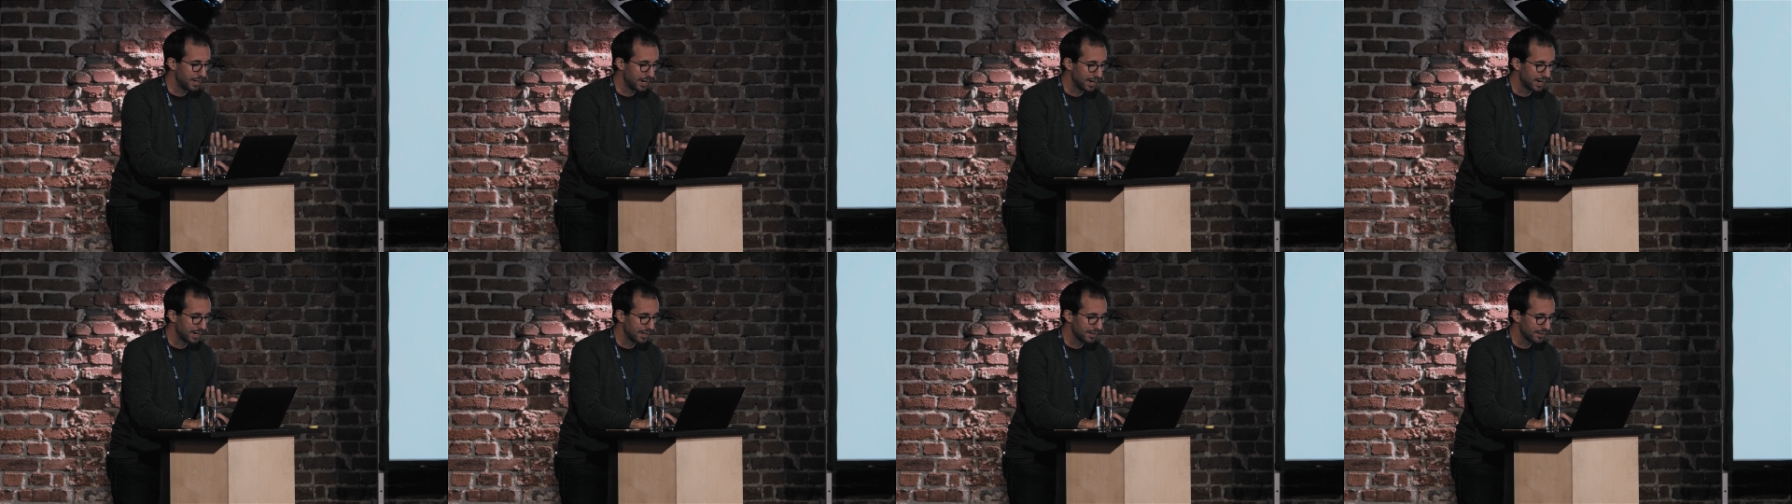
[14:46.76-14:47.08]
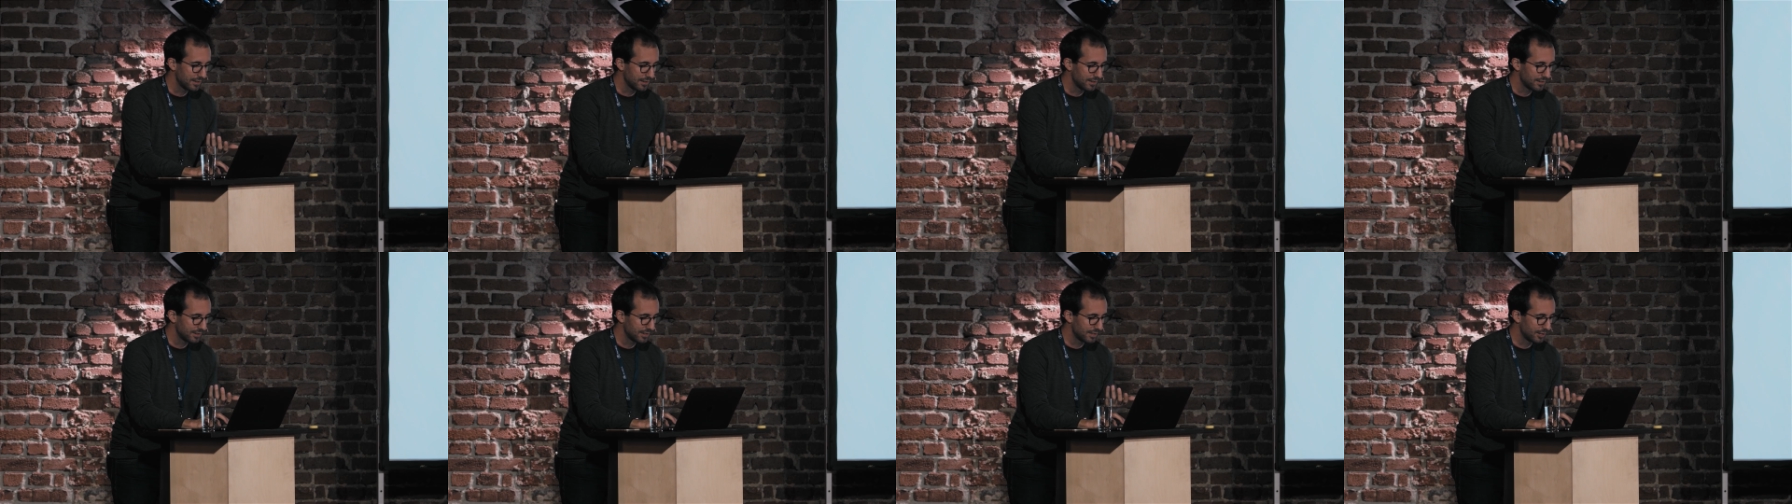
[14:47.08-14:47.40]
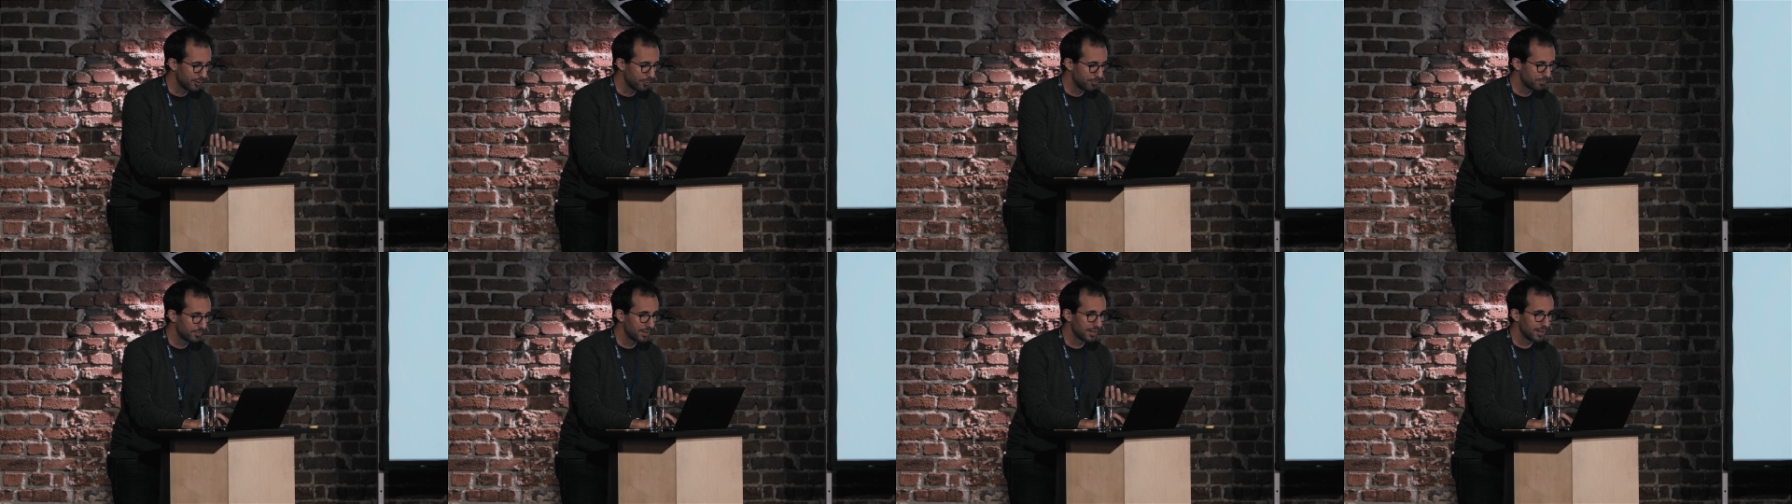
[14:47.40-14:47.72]
I
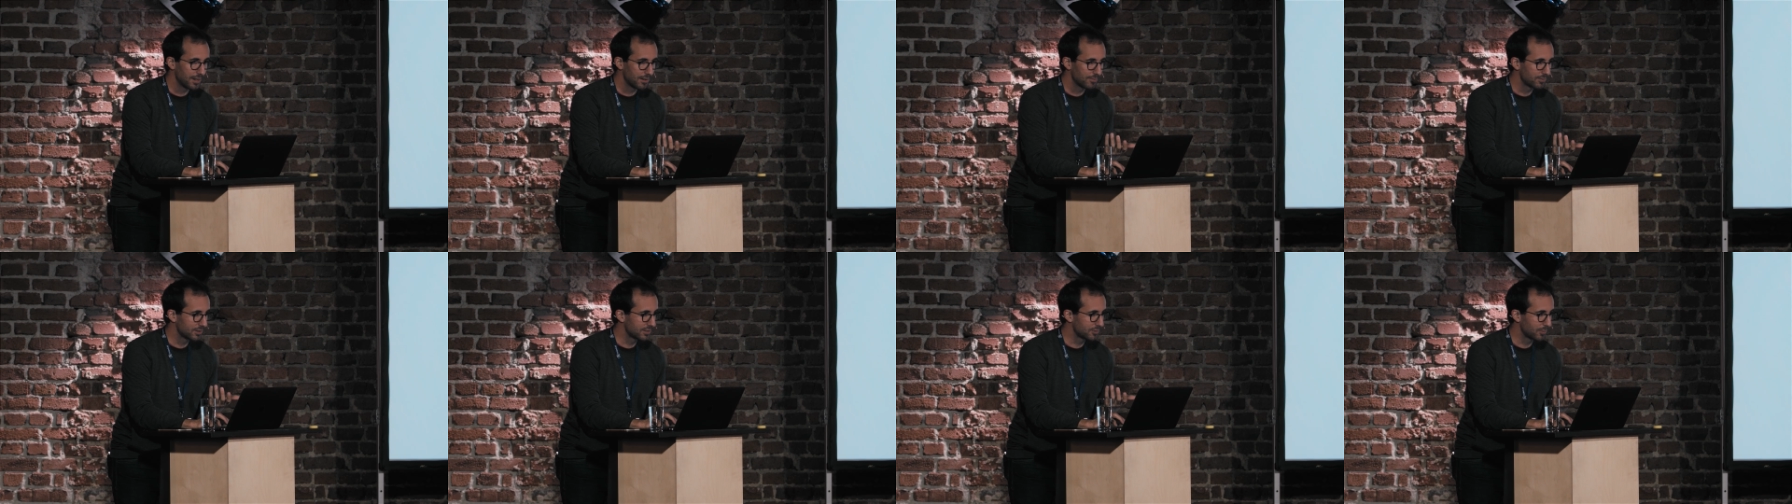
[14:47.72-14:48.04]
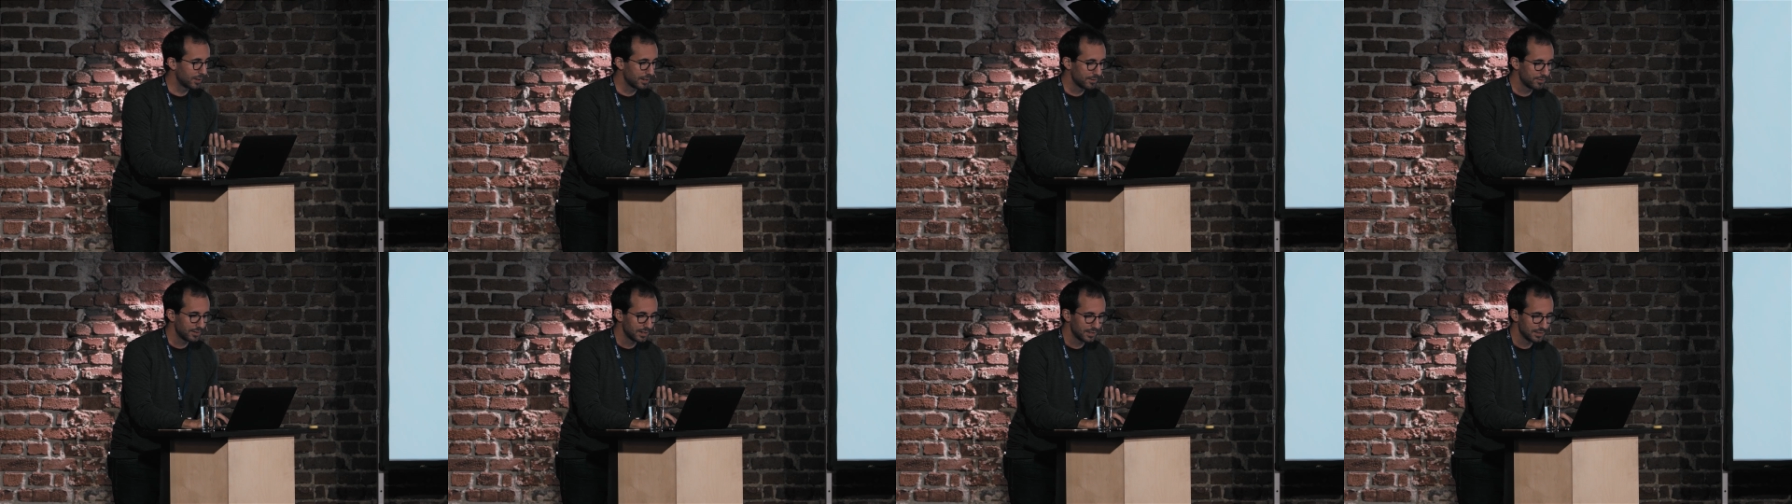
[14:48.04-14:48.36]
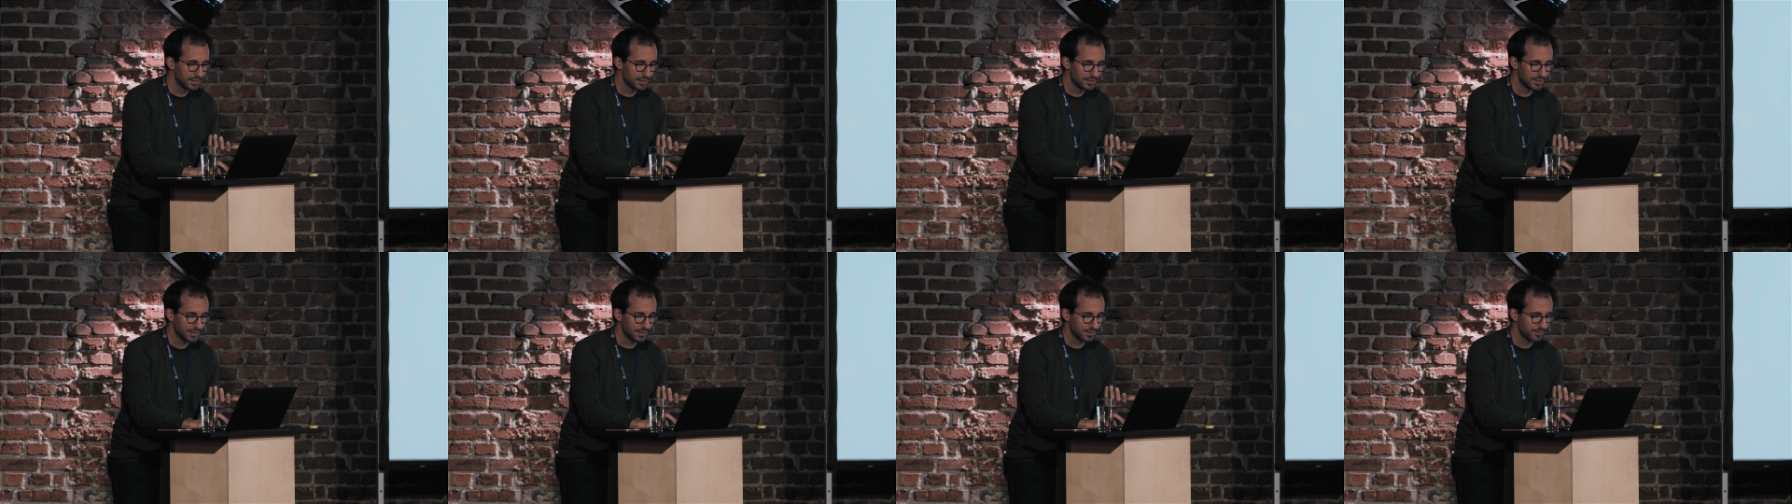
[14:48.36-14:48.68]
hope the conference Wi-Fi
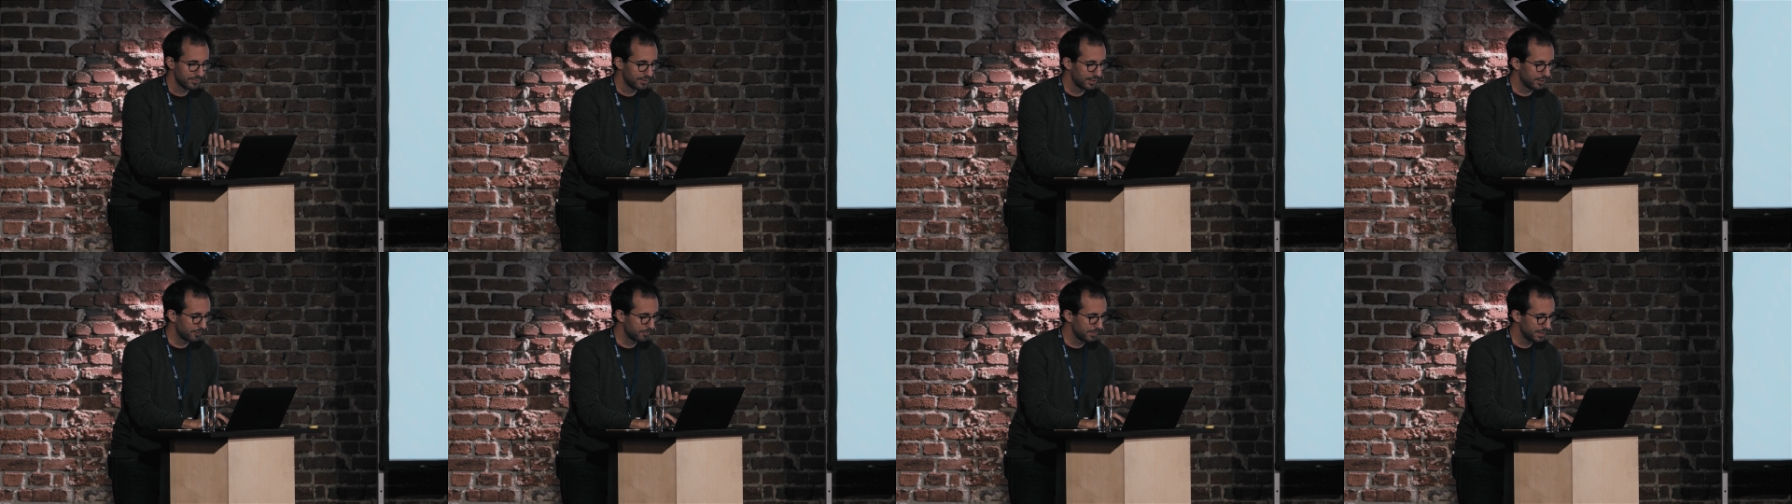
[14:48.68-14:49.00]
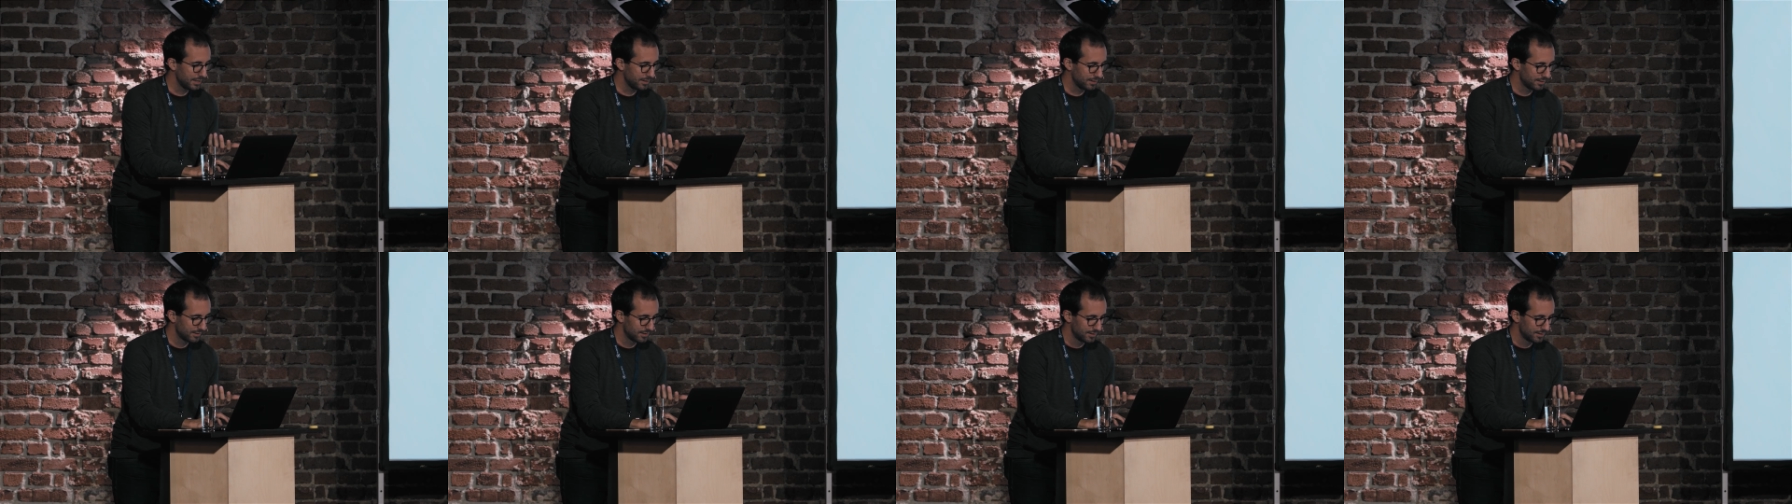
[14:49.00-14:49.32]
does not fail me.